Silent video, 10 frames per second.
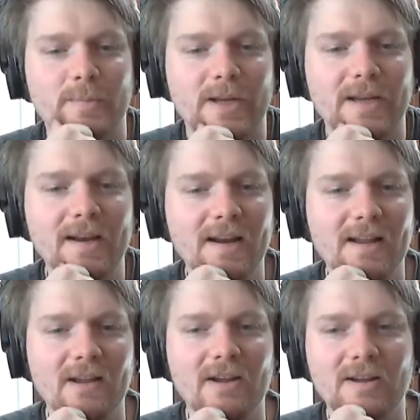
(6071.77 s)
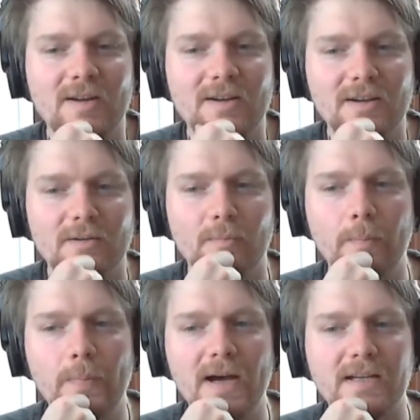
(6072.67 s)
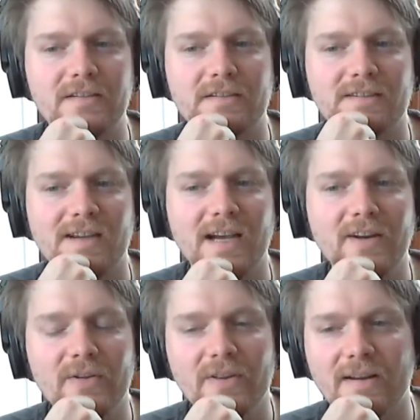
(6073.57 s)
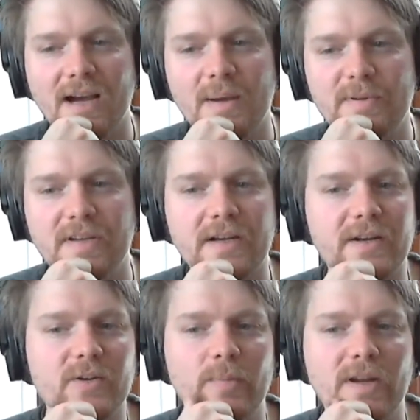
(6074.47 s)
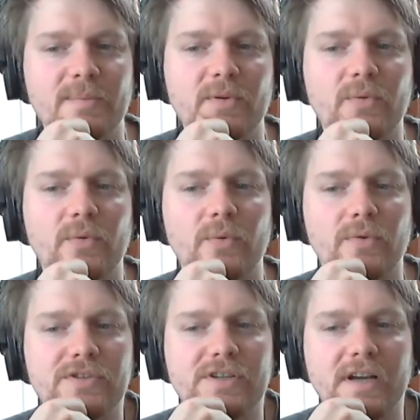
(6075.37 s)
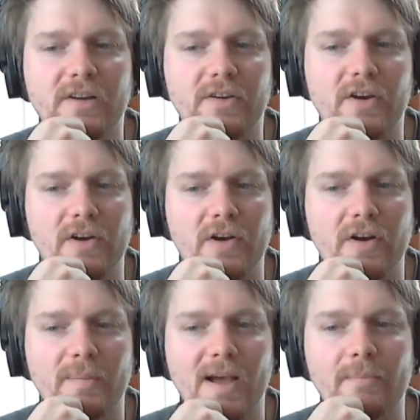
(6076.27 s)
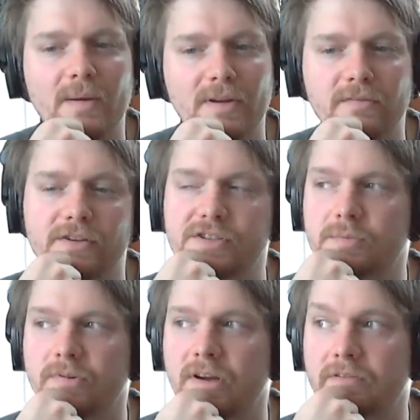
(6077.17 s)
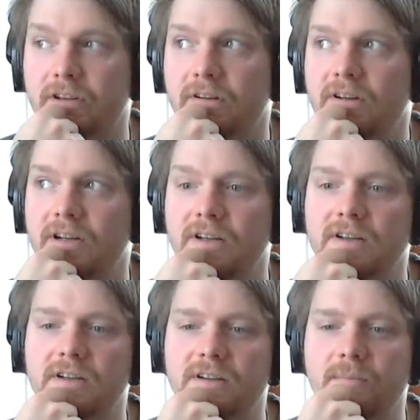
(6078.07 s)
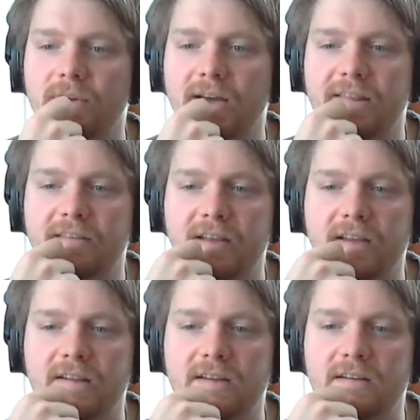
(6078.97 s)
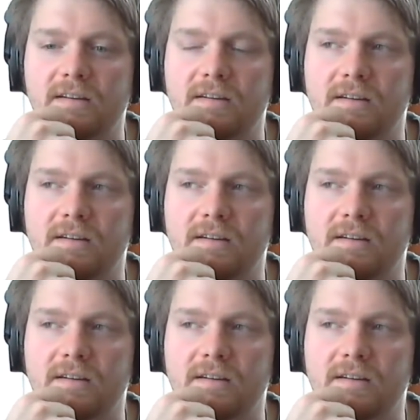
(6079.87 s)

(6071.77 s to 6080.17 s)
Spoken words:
would be. But I know that hyper-technical people will start going on and on about public versus private. But I think,